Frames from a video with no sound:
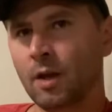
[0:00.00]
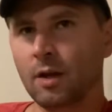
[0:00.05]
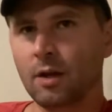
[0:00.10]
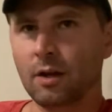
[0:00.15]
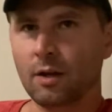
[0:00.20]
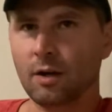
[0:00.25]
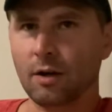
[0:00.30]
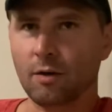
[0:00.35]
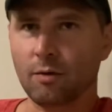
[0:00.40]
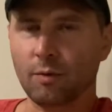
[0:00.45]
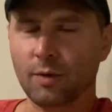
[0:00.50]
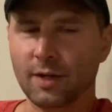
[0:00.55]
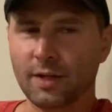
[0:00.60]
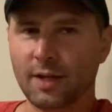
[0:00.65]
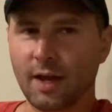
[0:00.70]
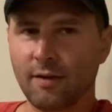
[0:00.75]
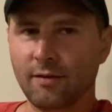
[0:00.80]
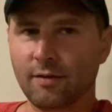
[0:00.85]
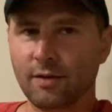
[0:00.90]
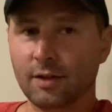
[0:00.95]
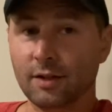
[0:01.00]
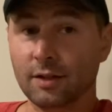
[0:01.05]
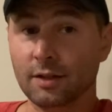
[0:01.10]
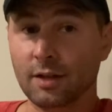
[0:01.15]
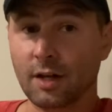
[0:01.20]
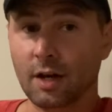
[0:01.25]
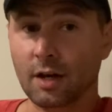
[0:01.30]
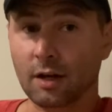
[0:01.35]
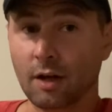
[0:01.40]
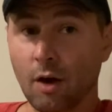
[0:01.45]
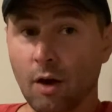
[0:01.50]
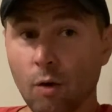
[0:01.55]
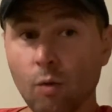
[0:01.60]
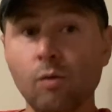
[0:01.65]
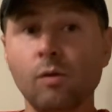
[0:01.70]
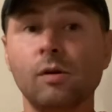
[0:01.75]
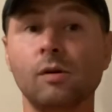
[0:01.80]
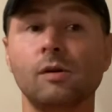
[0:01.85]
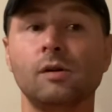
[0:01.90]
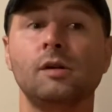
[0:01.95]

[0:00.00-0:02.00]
you know, we gave it a go,